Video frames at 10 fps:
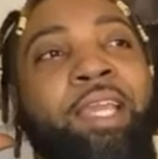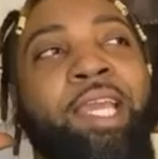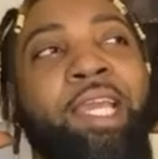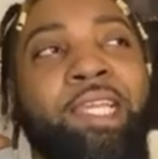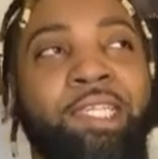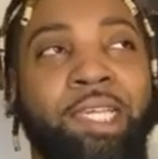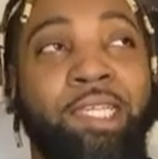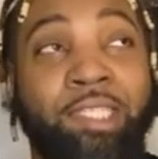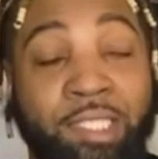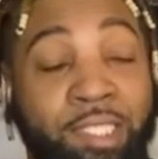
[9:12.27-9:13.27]

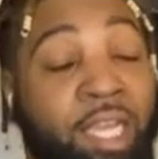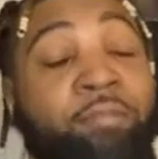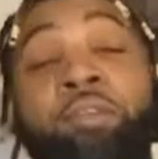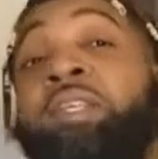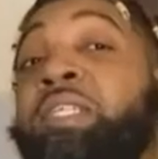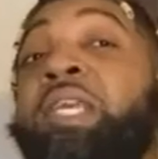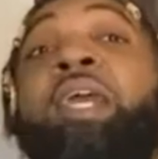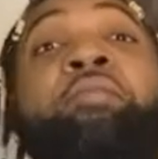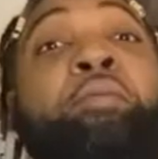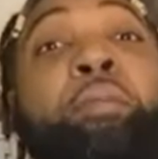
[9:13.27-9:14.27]
it's just
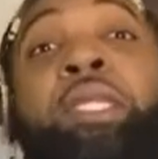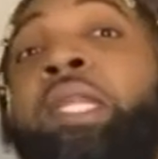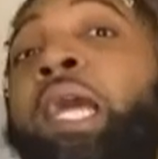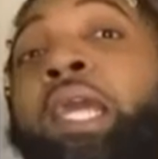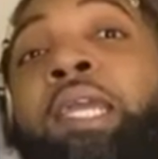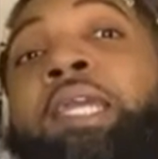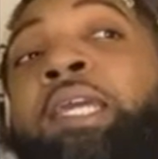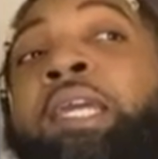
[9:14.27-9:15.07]
Aphrodisiac for me. Like,